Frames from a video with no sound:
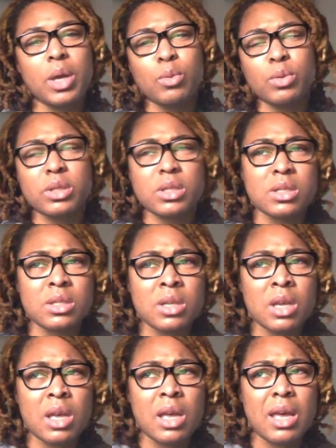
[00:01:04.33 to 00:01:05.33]
It
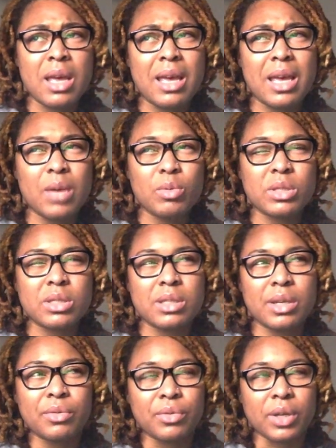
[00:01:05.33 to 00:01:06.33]
was
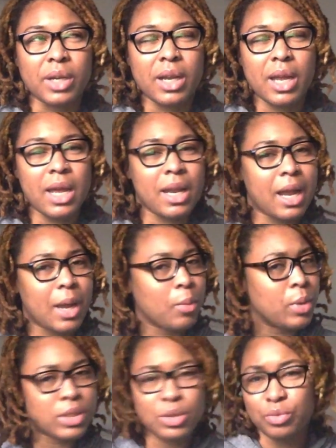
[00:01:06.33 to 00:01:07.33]
different, and I
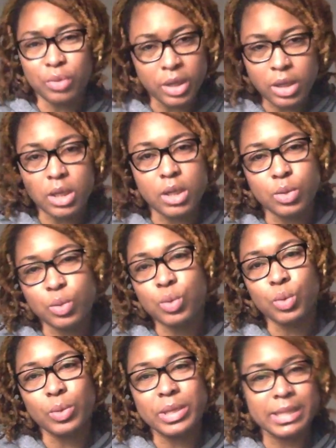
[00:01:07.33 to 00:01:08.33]
wasn't ready
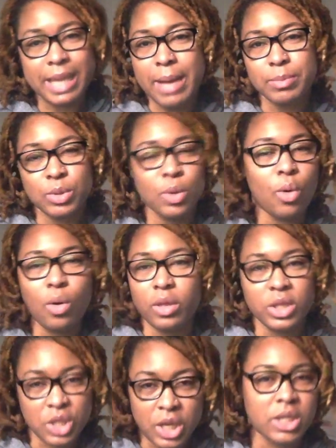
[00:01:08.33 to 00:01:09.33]
to adapt to all
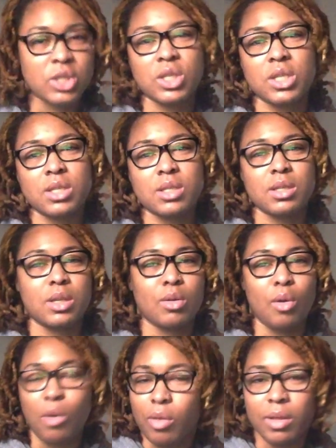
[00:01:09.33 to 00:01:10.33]
the changes and
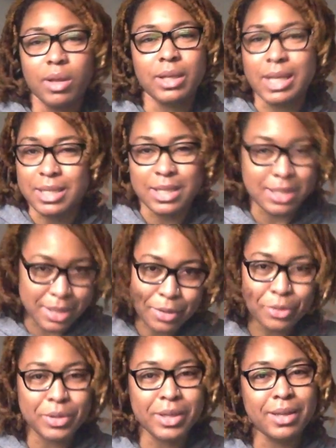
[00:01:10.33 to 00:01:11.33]
all the
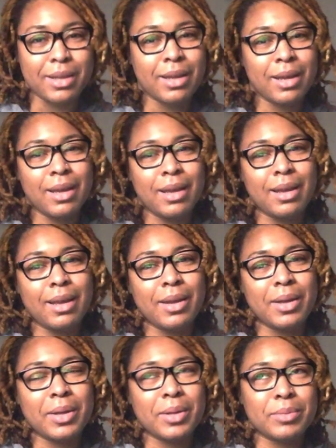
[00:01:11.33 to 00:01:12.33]
necessary
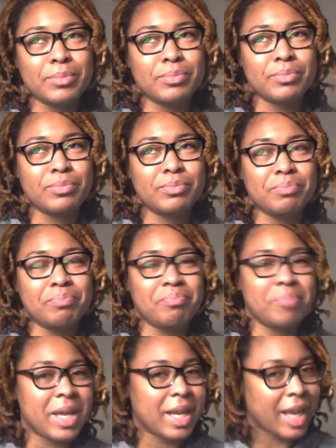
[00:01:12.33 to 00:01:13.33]

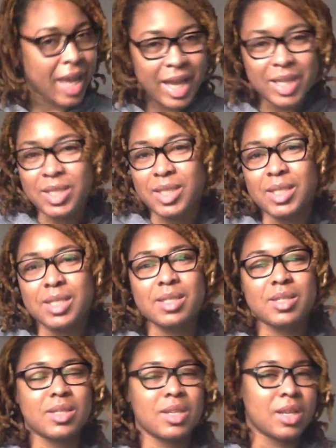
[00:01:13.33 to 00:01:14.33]

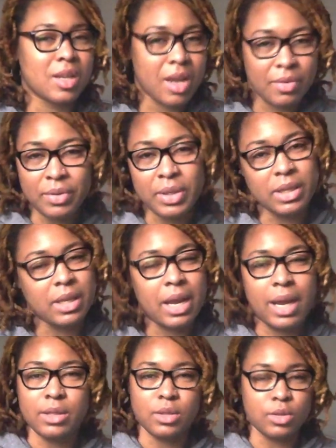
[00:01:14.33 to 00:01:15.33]
medications and everything that
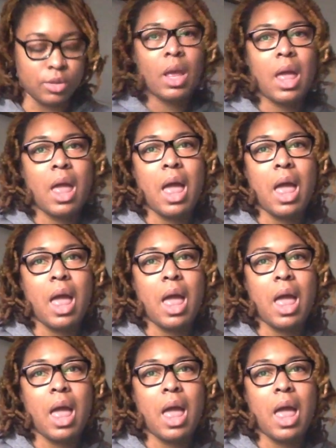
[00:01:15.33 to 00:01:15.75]
I had to do.